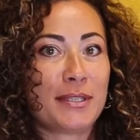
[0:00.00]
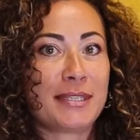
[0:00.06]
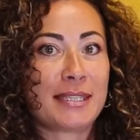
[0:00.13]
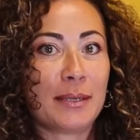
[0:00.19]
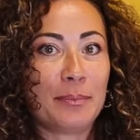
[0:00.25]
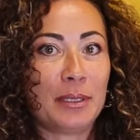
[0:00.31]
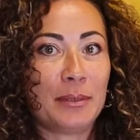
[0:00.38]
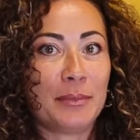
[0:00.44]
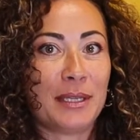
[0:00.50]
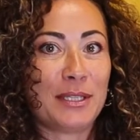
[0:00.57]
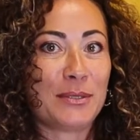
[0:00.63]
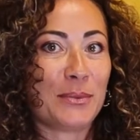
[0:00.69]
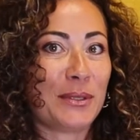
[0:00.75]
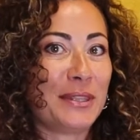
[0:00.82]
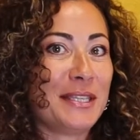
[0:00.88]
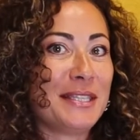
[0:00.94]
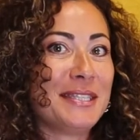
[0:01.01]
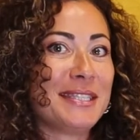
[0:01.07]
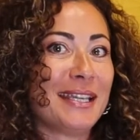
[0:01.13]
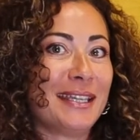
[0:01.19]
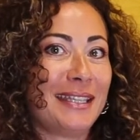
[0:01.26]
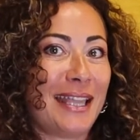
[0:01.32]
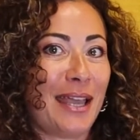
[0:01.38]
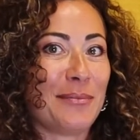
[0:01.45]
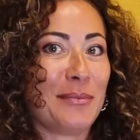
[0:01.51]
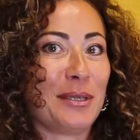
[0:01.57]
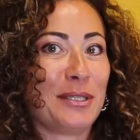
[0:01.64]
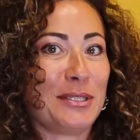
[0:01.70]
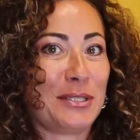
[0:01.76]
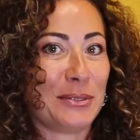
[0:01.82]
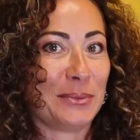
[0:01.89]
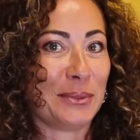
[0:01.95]
supplement with this
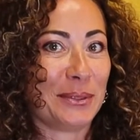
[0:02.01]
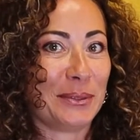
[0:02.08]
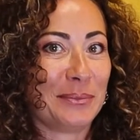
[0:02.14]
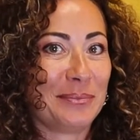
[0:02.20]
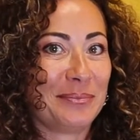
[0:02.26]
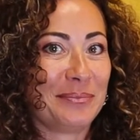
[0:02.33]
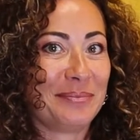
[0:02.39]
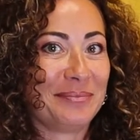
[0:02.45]
dynamic duo.